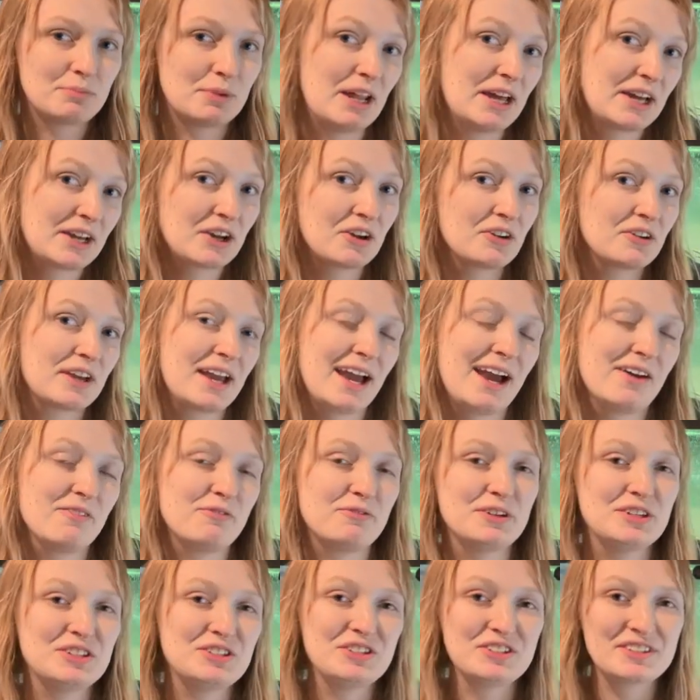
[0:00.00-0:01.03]
pleco
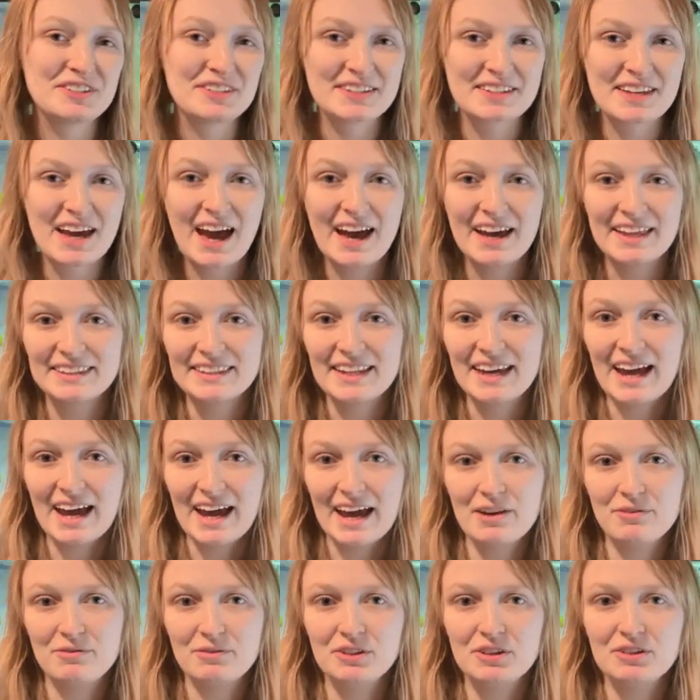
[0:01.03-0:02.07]
catfishes and their
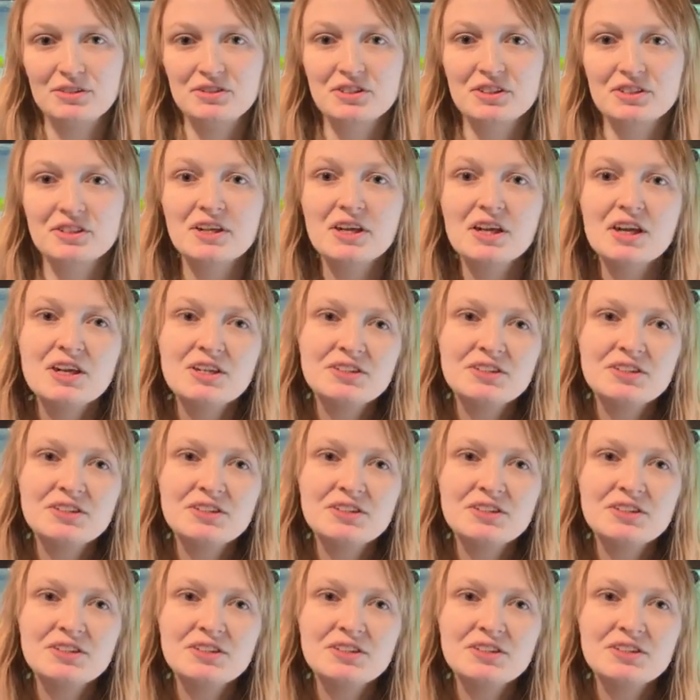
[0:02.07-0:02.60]
evolution.